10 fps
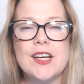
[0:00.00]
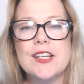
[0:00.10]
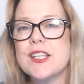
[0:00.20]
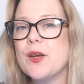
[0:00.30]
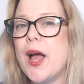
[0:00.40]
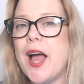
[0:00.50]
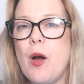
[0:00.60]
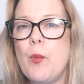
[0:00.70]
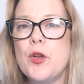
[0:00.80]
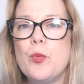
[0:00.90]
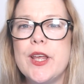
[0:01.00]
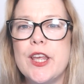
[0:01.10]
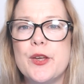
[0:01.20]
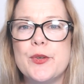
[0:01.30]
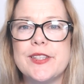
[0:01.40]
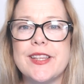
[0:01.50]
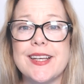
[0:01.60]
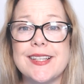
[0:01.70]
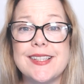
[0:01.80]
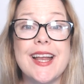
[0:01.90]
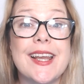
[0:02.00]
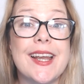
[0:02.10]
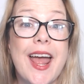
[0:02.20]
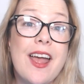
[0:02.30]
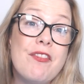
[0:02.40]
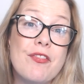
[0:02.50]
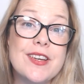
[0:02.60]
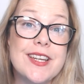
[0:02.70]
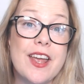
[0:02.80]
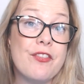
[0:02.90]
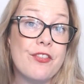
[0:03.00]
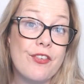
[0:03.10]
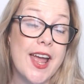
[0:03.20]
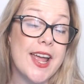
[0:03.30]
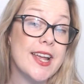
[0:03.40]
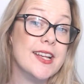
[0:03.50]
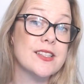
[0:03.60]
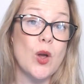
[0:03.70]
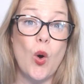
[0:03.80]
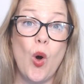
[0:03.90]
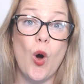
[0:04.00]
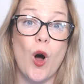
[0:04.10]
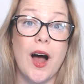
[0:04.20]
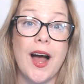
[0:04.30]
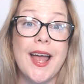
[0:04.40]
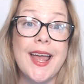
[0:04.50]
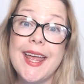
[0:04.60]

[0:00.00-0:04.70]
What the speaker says: So how would we use this an everyday phrase or